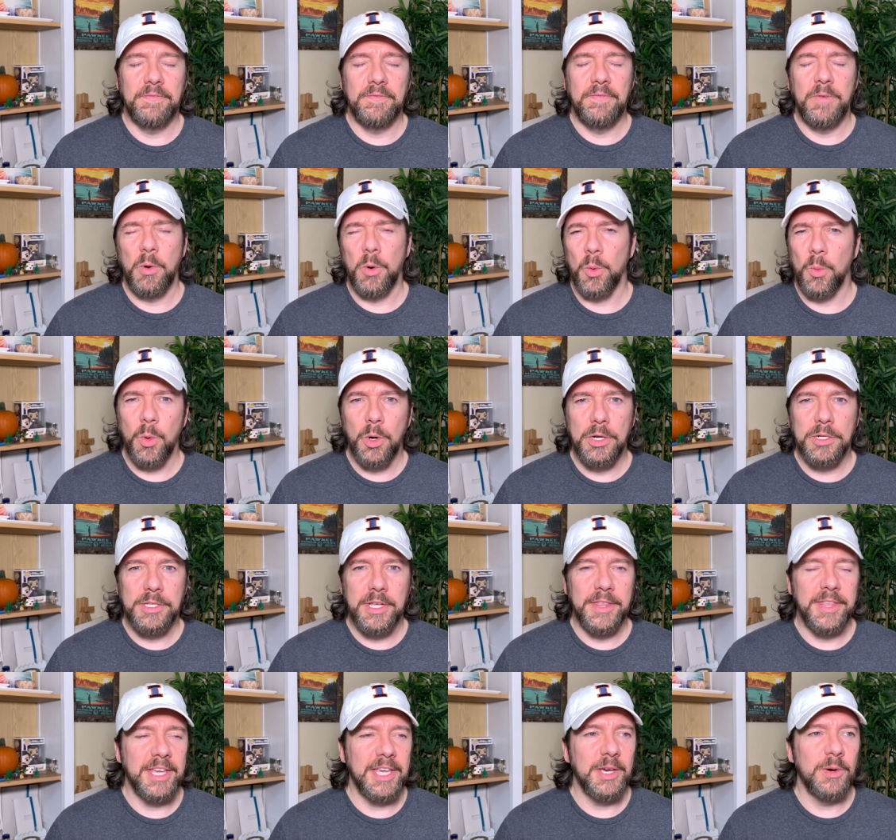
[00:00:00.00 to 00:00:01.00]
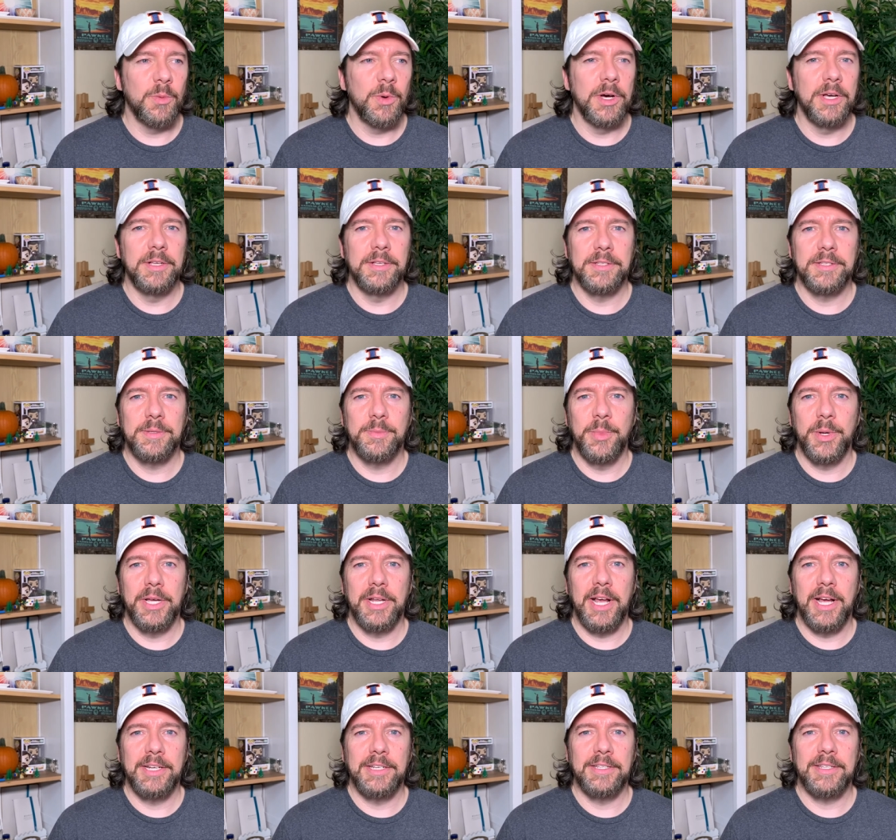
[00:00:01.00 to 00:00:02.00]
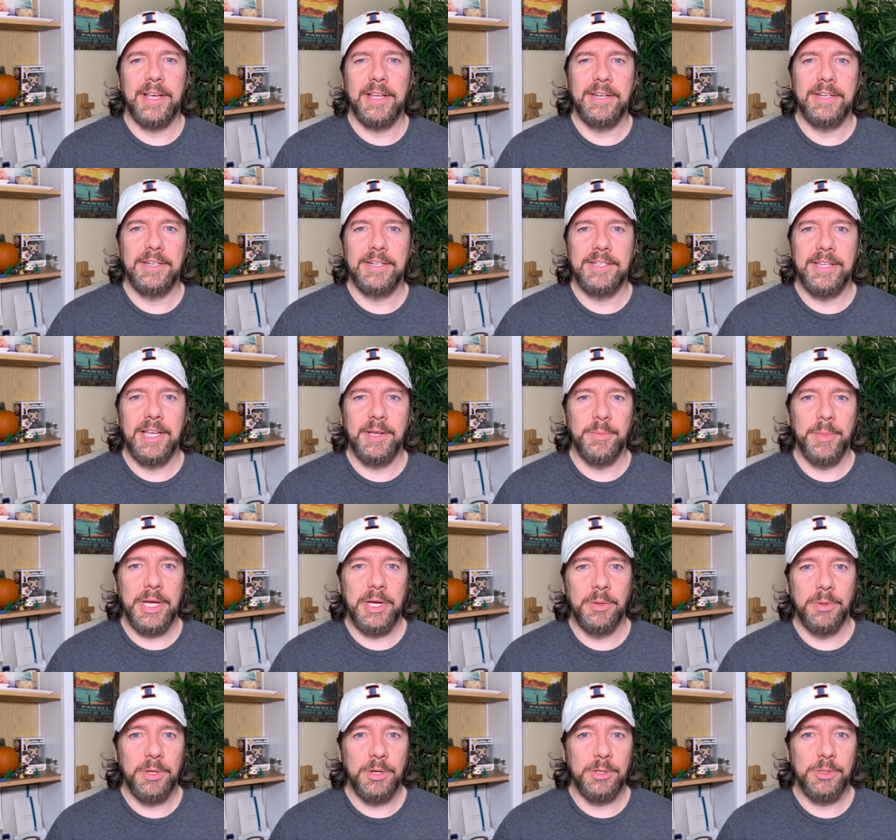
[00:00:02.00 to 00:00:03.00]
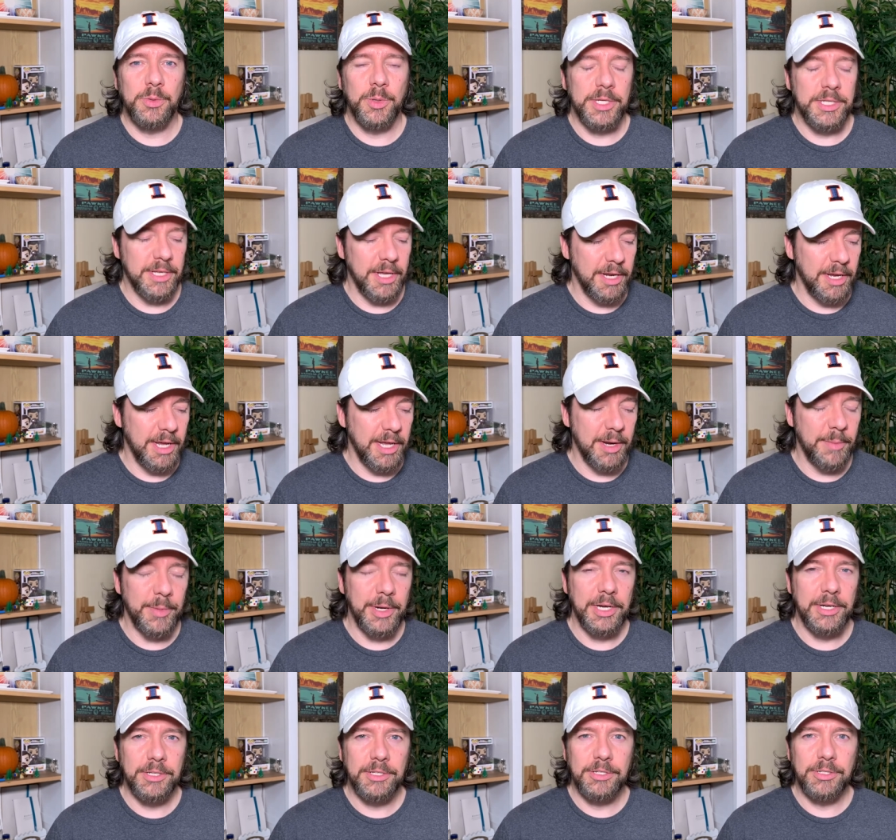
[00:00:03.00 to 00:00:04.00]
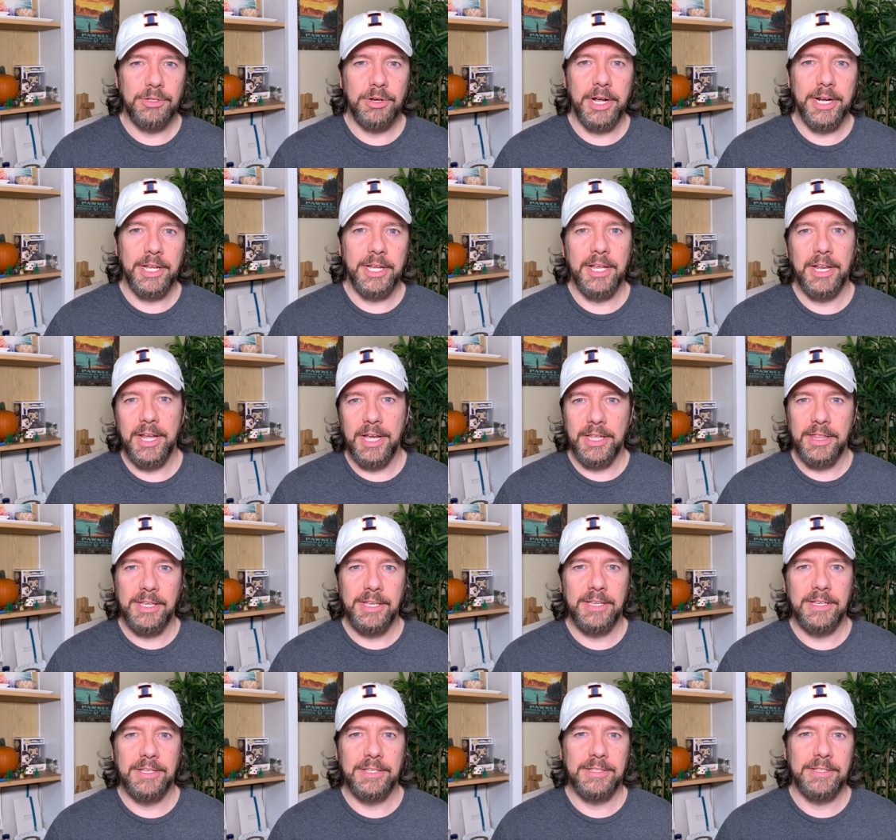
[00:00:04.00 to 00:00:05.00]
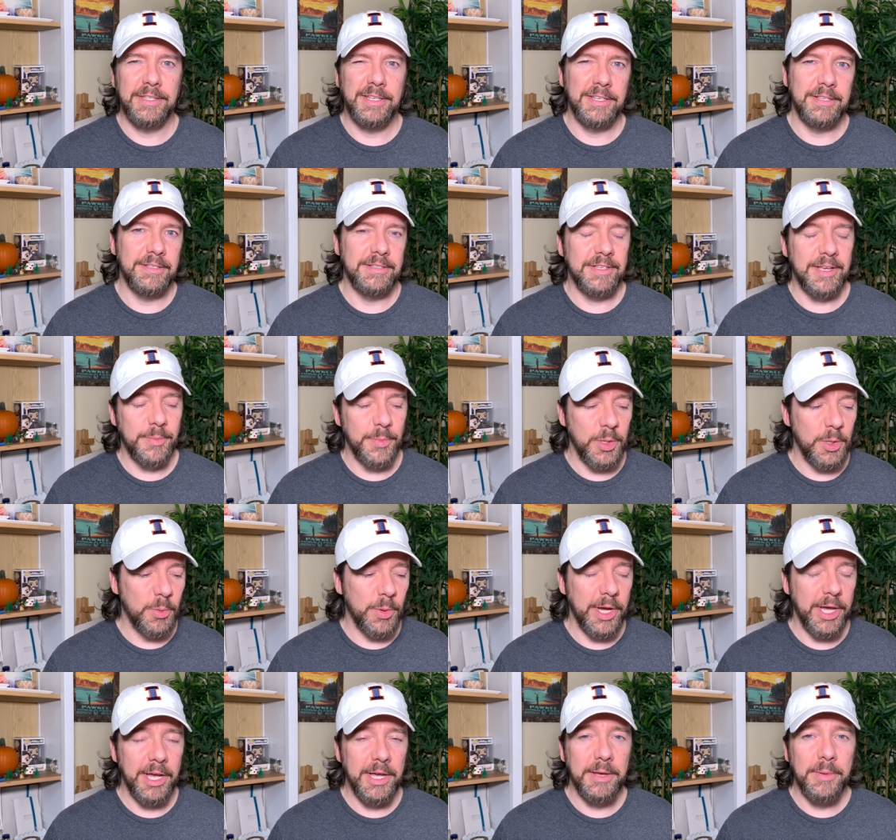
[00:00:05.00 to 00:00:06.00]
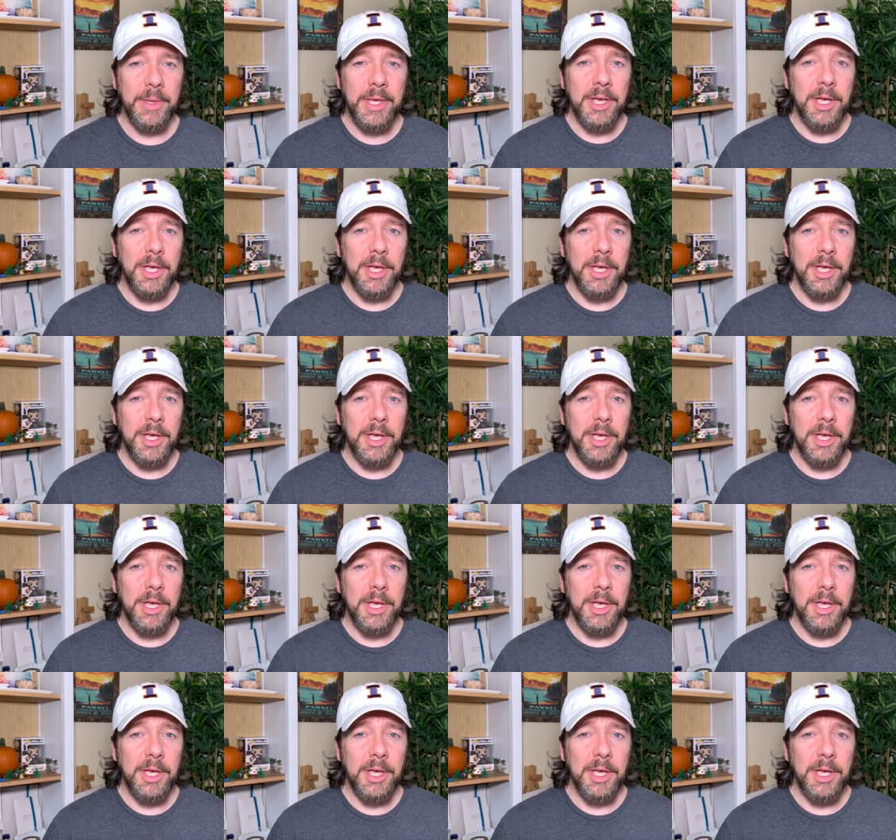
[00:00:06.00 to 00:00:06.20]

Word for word: four words, I think it was, but I decided to take my own little twist on it, and I'm gonna try to connect these in some little way,